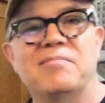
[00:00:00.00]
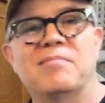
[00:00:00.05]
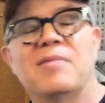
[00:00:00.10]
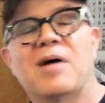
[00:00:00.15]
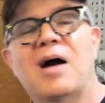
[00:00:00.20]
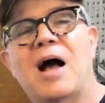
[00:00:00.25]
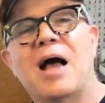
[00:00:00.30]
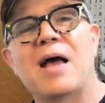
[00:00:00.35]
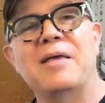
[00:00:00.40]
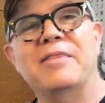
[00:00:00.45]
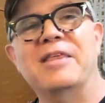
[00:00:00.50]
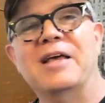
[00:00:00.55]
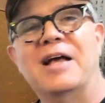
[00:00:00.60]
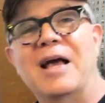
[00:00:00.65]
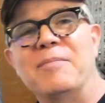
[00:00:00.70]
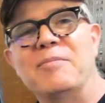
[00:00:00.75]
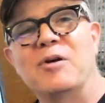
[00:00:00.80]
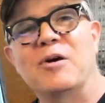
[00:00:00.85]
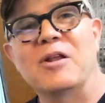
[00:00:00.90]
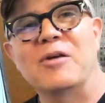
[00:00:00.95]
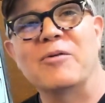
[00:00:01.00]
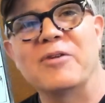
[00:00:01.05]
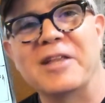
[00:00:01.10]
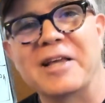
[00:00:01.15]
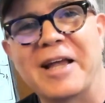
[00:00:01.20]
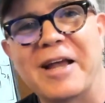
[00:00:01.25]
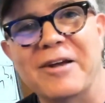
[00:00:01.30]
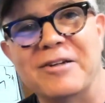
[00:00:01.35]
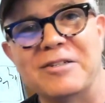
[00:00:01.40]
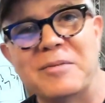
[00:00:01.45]
I think I'm the only one
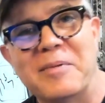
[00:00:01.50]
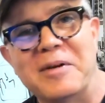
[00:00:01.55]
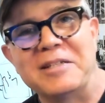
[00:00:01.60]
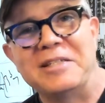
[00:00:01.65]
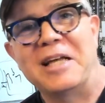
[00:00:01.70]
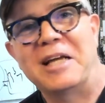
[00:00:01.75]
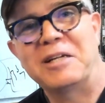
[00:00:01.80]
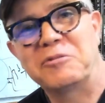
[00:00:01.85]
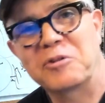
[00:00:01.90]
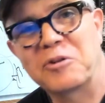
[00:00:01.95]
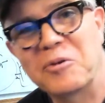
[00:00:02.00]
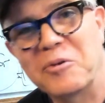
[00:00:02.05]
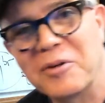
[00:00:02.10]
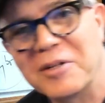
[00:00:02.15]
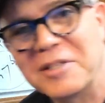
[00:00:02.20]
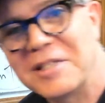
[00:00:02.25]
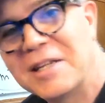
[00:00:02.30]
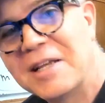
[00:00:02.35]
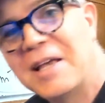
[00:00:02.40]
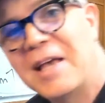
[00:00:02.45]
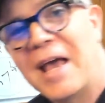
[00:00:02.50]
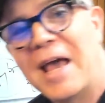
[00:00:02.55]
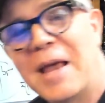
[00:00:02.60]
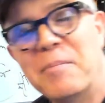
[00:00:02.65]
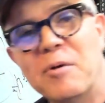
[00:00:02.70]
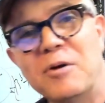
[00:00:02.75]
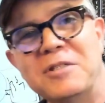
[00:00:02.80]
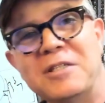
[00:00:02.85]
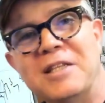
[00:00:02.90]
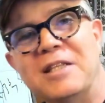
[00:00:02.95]
that cares about tetrachords. And
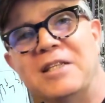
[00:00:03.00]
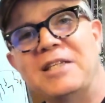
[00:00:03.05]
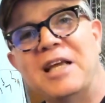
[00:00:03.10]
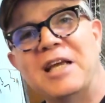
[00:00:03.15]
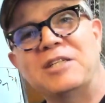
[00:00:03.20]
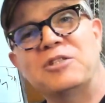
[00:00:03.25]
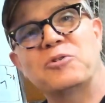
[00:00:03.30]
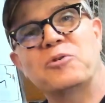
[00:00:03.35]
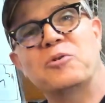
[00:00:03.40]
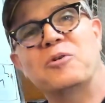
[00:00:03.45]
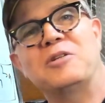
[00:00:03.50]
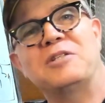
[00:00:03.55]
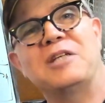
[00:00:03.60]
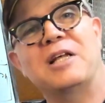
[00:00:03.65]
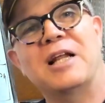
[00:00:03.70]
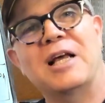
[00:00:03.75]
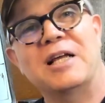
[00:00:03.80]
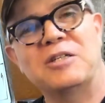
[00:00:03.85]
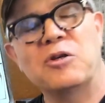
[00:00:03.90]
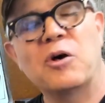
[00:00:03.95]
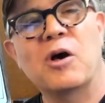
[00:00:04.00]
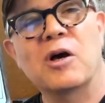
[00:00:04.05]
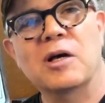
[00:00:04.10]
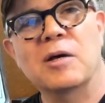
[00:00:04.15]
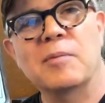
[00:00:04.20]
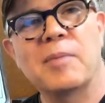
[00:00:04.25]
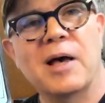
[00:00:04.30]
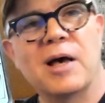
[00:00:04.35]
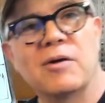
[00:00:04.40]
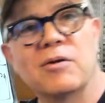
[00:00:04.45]
most of the tetrachords that I talk
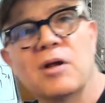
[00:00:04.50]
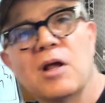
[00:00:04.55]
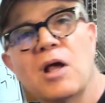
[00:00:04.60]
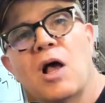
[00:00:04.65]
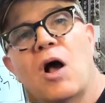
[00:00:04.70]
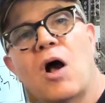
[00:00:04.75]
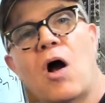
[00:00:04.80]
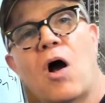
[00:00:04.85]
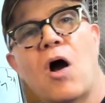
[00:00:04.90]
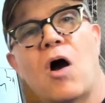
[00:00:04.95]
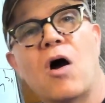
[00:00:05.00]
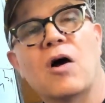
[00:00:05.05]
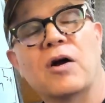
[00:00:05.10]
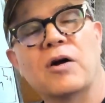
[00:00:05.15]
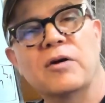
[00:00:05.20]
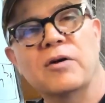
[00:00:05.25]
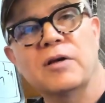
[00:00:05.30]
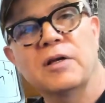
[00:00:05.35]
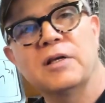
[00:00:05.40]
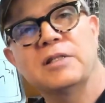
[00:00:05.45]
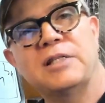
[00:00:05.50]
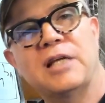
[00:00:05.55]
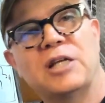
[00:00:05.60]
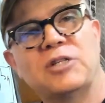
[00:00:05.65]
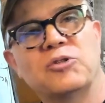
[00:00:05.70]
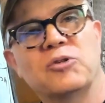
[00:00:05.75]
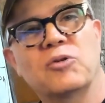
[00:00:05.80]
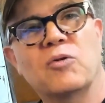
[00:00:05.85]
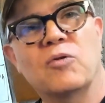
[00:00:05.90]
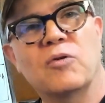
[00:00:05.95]
about are
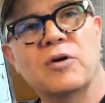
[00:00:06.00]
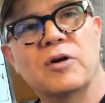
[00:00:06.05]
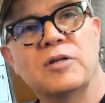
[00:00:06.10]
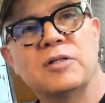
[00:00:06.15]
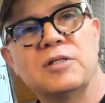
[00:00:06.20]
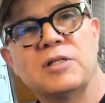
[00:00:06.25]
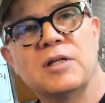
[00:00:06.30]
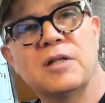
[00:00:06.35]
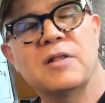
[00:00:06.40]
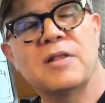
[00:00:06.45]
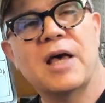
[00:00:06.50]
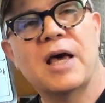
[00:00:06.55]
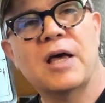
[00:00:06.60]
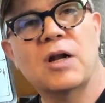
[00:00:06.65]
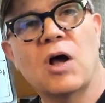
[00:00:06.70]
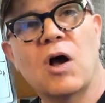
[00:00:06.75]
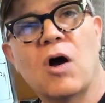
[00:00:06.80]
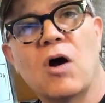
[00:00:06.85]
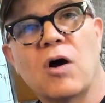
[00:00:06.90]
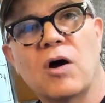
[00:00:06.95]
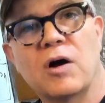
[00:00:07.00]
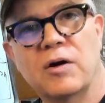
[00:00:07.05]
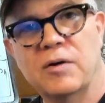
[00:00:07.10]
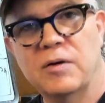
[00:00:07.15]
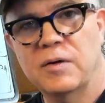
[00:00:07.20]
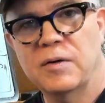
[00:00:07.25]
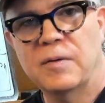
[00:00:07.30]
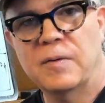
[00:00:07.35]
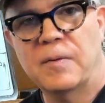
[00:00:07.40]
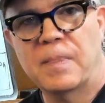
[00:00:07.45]
tetrachords that are
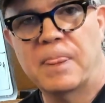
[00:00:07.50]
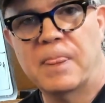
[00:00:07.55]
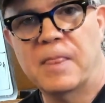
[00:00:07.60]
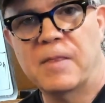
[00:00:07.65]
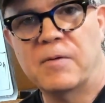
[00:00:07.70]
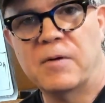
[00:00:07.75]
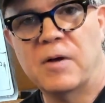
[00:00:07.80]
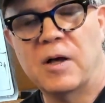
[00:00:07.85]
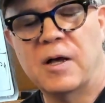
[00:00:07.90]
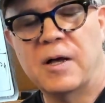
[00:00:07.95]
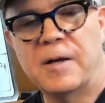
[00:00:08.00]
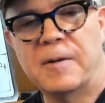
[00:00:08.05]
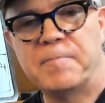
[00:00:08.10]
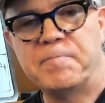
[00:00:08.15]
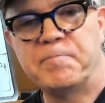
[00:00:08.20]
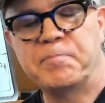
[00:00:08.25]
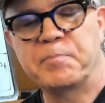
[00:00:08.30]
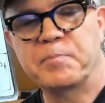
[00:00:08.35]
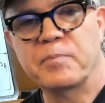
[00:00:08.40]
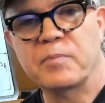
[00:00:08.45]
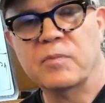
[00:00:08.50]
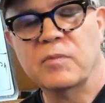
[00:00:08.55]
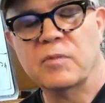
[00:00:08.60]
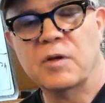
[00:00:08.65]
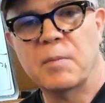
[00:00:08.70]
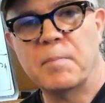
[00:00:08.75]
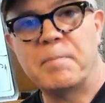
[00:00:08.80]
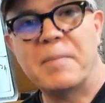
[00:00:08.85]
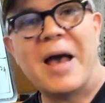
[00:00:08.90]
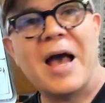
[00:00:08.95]

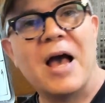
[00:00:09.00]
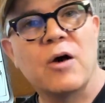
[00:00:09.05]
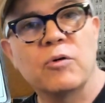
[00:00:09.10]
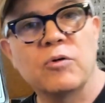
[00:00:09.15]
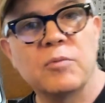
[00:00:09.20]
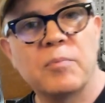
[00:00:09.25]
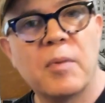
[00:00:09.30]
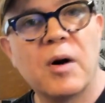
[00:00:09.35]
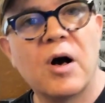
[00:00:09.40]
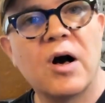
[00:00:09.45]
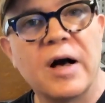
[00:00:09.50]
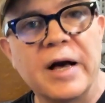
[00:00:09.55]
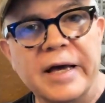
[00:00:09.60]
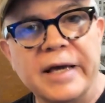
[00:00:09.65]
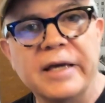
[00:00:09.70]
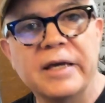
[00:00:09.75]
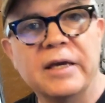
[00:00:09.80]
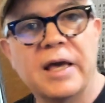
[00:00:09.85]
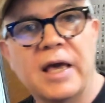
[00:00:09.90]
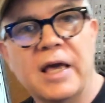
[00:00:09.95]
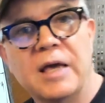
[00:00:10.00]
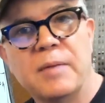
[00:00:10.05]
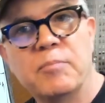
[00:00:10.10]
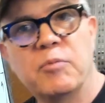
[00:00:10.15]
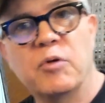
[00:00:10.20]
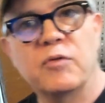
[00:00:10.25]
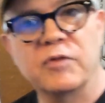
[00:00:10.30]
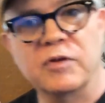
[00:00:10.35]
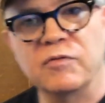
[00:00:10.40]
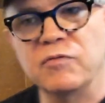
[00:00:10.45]
bound by a
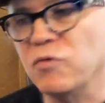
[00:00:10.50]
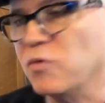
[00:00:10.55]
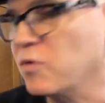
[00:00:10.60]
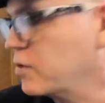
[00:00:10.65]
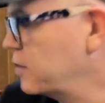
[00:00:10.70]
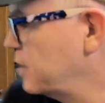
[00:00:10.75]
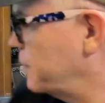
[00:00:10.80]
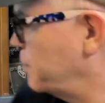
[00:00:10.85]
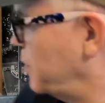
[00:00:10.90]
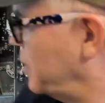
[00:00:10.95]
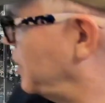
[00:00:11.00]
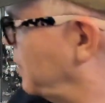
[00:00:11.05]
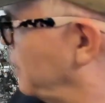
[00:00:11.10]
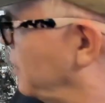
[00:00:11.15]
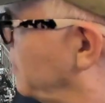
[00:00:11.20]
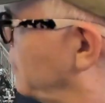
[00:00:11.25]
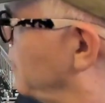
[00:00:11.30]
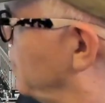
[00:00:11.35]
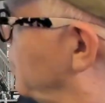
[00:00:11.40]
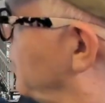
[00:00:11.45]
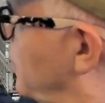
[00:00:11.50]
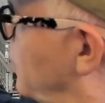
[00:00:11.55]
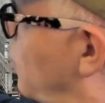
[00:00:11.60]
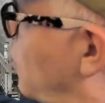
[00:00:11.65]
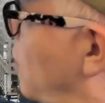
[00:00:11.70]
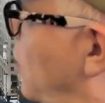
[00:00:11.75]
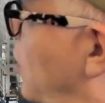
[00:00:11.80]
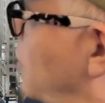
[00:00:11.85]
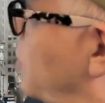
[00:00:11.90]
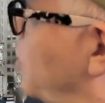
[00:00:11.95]
perfect fourth. But there
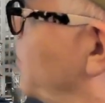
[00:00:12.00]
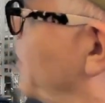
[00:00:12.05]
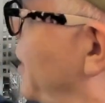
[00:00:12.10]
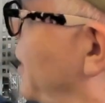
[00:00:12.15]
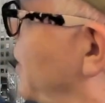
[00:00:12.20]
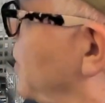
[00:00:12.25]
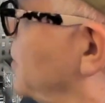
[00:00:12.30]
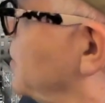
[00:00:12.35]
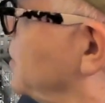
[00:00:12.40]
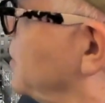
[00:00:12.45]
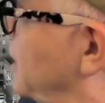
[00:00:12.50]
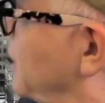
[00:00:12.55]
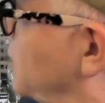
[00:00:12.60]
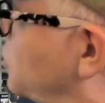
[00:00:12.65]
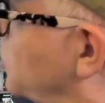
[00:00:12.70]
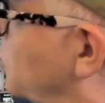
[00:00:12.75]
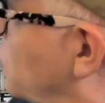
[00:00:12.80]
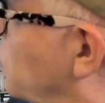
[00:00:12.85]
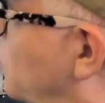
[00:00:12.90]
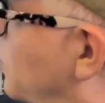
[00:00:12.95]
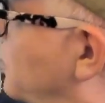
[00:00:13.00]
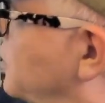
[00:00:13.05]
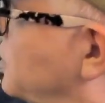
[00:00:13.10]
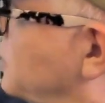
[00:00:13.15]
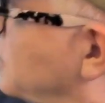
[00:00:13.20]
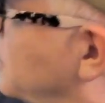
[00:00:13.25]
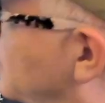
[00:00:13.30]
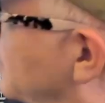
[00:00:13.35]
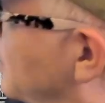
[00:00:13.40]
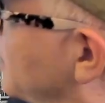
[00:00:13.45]
are other
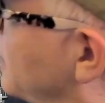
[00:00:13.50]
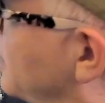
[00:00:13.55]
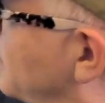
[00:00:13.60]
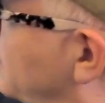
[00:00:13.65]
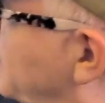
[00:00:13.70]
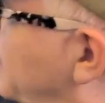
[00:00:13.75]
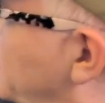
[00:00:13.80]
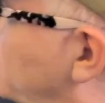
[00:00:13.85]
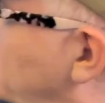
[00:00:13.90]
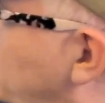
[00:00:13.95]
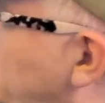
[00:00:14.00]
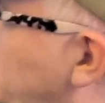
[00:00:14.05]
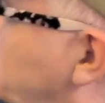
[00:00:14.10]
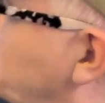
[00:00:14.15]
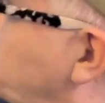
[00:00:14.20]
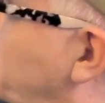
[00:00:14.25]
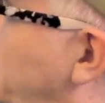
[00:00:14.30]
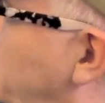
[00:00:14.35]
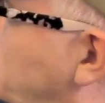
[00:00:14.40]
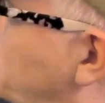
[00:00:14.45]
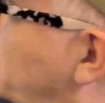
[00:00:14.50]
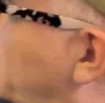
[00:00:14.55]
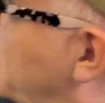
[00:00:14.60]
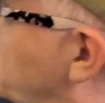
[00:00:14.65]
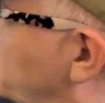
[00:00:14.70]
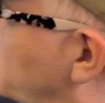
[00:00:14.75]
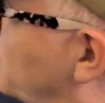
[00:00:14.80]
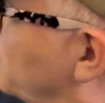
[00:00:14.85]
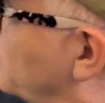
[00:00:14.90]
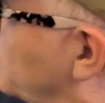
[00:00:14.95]
tetrachords that are not bound by a
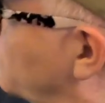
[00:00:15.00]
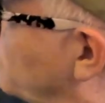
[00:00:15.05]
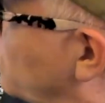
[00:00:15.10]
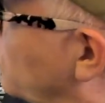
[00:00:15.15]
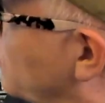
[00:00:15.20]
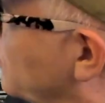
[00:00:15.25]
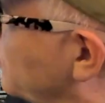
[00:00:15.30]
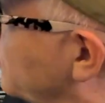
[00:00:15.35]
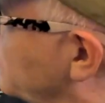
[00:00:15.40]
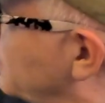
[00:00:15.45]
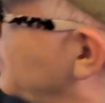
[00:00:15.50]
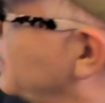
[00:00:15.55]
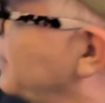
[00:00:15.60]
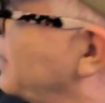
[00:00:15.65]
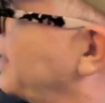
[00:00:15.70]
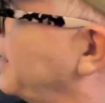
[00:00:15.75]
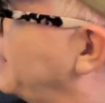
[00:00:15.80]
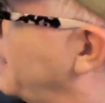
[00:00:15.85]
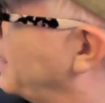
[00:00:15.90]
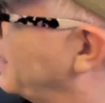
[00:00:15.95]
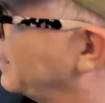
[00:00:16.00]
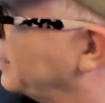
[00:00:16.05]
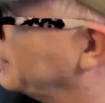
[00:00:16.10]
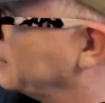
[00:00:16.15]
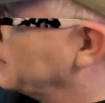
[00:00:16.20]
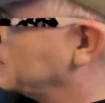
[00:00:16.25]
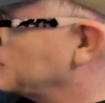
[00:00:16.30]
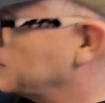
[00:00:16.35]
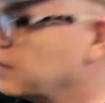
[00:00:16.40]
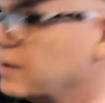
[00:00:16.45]
perfect fourth,
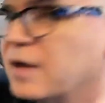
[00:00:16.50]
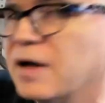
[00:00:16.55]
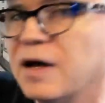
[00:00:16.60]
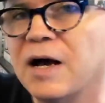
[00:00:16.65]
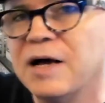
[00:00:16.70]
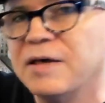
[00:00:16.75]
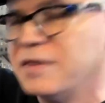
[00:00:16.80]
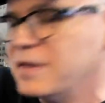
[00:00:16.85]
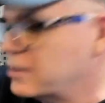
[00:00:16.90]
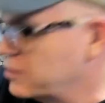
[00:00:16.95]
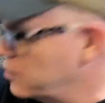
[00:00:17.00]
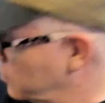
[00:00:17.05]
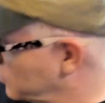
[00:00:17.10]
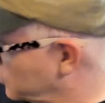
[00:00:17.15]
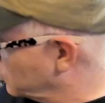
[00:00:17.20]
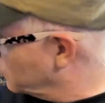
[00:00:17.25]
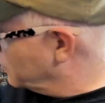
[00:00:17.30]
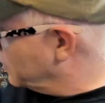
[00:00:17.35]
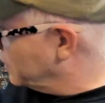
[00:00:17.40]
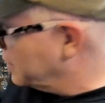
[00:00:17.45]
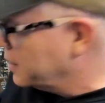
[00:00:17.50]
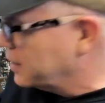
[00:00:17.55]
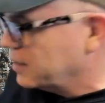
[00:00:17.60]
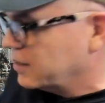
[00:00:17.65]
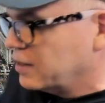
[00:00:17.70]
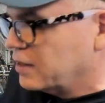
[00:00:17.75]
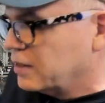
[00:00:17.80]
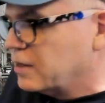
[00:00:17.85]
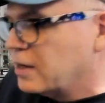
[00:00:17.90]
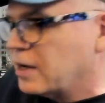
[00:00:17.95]
and I think those are really
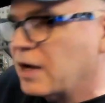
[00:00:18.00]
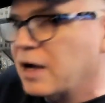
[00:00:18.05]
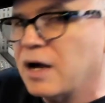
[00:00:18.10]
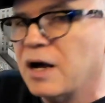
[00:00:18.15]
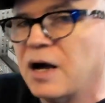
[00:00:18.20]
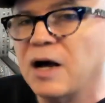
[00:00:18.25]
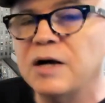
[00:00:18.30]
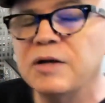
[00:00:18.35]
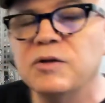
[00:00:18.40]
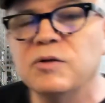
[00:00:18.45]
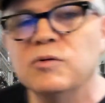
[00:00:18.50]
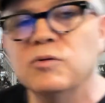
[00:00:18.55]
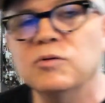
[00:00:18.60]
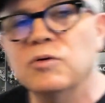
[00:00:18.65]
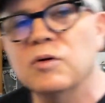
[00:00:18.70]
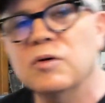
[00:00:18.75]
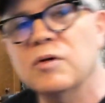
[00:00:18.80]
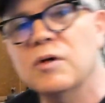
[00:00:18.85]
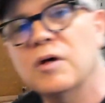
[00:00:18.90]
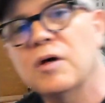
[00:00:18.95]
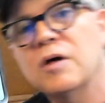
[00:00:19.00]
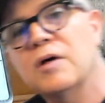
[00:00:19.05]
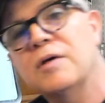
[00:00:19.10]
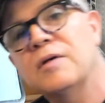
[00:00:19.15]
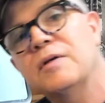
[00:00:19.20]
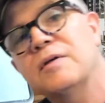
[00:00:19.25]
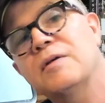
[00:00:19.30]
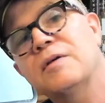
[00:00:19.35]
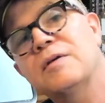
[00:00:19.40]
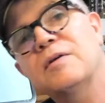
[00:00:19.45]
unusual.
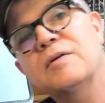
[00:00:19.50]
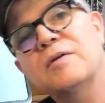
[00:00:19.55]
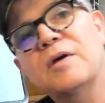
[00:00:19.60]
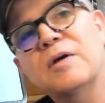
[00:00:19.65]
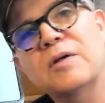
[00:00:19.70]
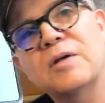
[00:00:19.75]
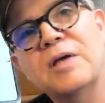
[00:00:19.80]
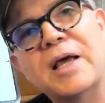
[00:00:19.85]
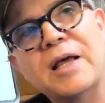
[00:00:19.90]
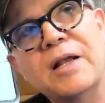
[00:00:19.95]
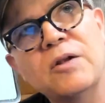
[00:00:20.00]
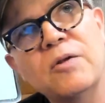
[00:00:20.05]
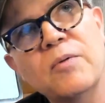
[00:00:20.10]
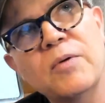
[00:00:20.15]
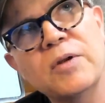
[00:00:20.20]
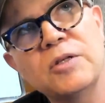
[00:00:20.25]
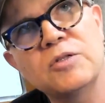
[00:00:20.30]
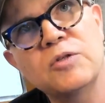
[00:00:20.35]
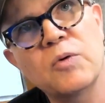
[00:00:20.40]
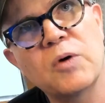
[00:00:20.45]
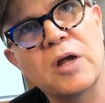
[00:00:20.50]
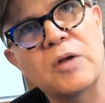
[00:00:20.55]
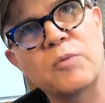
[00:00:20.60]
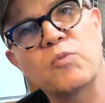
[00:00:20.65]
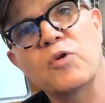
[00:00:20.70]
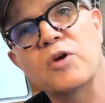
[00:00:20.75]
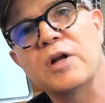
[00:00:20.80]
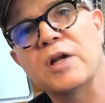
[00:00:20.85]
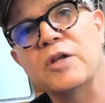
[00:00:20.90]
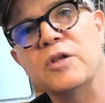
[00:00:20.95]
I don't want to use the
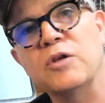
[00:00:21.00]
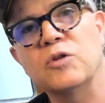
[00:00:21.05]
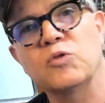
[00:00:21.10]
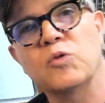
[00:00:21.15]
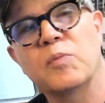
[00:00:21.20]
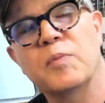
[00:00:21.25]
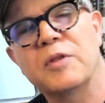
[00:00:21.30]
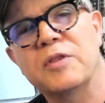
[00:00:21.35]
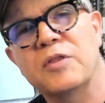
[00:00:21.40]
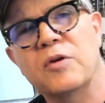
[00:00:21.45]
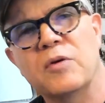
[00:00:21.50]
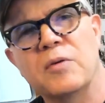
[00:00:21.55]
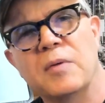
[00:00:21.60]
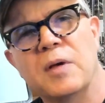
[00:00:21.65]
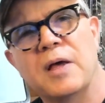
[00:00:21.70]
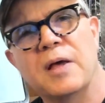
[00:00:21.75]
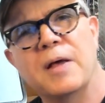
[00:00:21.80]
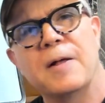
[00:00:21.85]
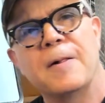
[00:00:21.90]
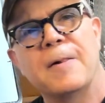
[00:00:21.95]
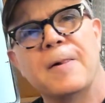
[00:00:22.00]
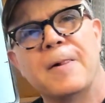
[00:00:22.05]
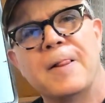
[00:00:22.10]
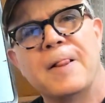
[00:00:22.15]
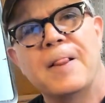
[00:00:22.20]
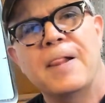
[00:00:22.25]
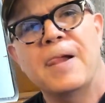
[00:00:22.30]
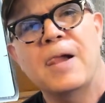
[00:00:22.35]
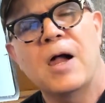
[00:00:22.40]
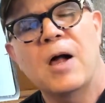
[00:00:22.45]
word unusual, but they're
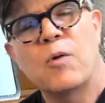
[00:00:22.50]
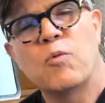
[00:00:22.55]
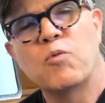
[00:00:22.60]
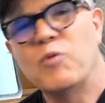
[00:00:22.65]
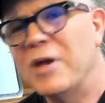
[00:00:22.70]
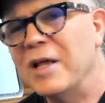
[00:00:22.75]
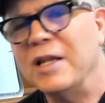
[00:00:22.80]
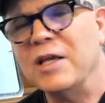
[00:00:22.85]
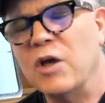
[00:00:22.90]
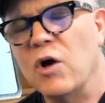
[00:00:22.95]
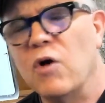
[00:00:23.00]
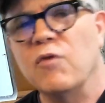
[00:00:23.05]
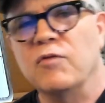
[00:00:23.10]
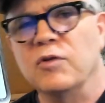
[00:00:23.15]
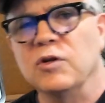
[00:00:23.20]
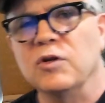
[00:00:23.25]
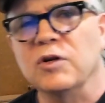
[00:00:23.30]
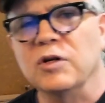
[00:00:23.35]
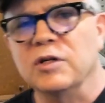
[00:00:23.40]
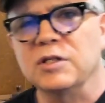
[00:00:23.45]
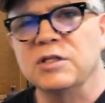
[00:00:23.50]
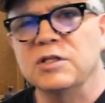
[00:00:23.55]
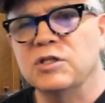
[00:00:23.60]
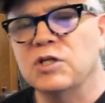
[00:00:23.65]
really overlooked.